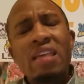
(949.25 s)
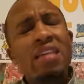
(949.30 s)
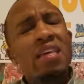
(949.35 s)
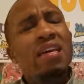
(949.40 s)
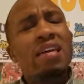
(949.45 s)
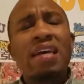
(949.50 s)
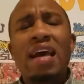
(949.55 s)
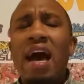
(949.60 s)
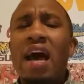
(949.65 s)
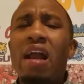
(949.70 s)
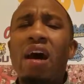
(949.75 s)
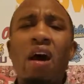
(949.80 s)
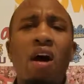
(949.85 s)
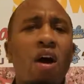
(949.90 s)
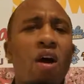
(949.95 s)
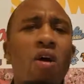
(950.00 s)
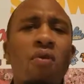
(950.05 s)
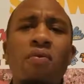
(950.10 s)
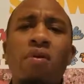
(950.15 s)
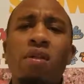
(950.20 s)
you gotta
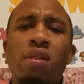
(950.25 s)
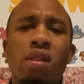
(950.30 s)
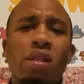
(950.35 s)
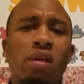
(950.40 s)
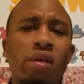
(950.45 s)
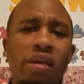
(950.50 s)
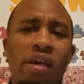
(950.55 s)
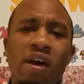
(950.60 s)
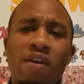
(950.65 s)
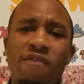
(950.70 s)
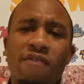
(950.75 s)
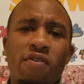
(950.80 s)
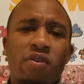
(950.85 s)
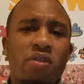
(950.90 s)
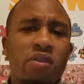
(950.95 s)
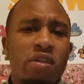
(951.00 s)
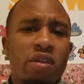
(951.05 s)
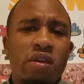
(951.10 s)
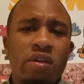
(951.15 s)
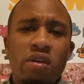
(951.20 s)
always look out for
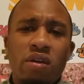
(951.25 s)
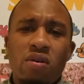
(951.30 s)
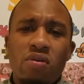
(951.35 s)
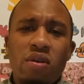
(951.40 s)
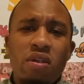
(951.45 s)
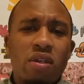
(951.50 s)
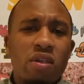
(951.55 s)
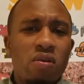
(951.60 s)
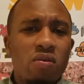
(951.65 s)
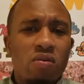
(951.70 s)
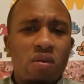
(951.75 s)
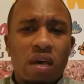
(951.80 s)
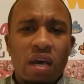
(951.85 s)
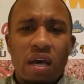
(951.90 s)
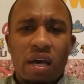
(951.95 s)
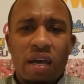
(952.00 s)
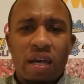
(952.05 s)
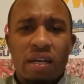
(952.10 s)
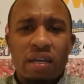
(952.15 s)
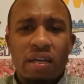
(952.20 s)
Gino and
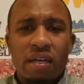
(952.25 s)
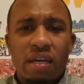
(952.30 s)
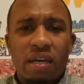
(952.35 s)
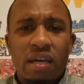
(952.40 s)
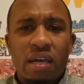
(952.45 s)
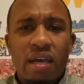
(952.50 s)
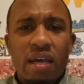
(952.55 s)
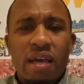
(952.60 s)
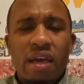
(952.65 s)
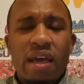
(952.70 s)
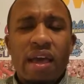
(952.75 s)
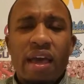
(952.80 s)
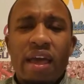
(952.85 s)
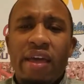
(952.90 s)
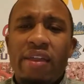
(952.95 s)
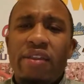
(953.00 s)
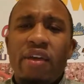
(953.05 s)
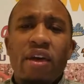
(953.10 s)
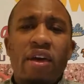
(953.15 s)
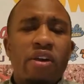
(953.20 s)
UConn
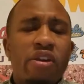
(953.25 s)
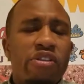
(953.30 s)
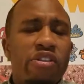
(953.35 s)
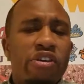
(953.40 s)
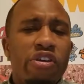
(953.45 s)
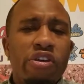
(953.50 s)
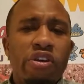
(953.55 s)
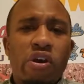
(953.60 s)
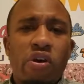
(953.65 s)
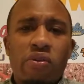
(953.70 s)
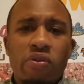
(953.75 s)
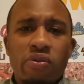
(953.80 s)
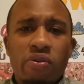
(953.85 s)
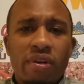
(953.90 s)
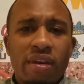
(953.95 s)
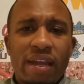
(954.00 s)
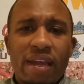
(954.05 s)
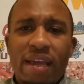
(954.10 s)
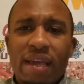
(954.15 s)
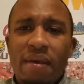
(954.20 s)
and the Notre
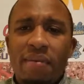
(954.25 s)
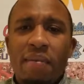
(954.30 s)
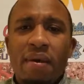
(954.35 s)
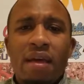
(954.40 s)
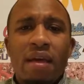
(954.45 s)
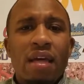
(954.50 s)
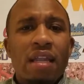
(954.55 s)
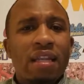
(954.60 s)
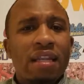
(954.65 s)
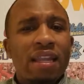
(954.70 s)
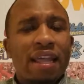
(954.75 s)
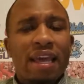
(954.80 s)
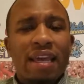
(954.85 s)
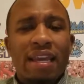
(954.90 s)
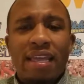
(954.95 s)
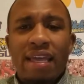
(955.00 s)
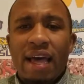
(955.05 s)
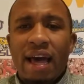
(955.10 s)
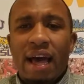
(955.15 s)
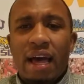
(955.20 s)
Dame
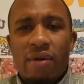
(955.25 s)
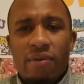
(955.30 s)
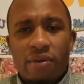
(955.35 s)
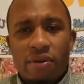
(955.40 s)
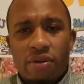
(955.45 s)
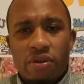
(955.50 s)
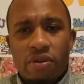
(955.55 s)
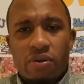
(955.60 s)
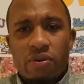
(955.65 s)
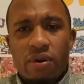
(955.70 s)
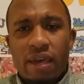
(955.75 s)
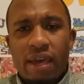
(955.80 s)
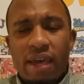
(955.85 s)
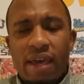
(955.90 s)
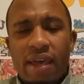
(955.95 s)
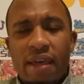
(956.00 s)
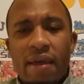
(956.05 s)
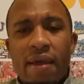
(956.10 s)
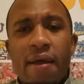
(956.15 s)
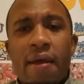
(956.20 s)
Lady Irish,
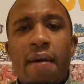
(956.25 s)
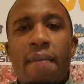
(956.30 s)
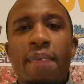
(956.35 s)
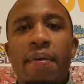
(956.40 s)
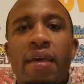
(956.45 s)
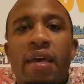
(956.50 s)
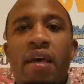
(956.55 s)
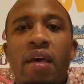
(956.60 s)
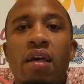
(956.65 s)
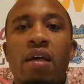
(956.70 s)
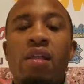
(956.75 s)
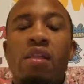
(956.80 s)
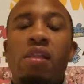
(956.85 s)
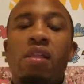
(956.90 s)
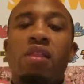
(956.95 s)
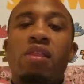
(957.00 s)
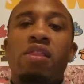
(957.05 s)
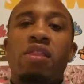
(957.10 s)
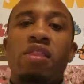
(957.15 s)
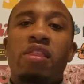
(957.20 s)
okay?
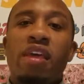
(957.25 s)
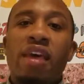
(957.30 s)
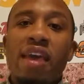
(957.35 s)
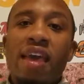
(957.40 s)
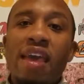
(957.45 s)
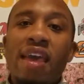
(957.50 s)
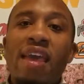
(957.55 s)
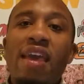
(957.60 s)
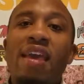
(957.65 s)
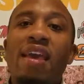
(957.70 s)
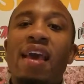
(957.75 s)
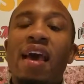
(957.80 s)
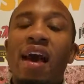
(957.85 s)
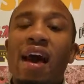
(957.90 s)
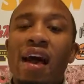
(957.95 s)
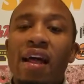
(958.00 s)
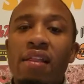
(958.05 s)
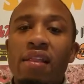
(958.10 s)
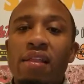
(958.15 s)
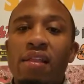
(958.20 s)
Because they
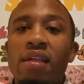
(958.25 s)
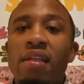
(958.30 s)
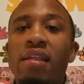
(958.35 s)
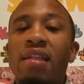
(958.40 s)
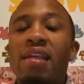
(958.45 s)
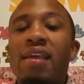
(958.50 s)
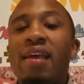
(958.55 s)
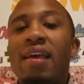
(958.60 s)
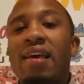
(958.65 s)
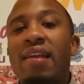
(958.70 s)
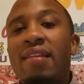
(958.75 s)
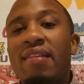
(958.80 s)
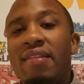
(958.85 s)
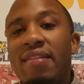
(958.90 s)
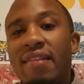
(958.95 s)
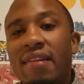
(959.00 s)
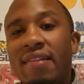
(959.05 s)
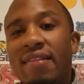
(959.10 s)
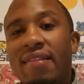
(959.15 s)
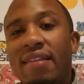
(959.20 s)
constantly and
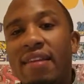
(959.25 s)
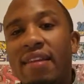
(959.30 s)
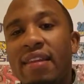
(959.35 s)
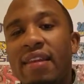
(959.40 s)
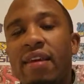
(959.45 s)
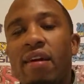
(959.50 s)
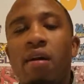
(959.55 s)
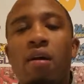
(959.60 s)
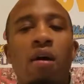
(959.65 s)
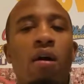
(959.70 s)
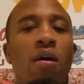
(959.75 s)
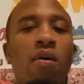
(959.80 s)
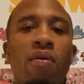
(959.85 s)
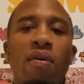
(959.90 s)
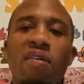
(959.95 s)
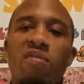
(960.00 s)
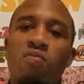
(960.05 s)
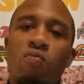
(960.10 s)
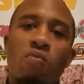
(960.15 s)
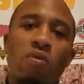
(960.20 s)
consistently are
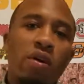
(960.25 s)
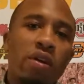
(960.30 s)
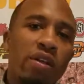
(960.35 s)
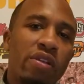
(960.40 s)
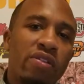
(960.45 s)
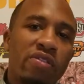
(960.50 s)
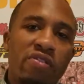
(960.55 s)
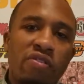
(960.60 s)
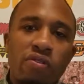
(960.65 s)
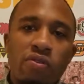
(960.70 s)
always 1 and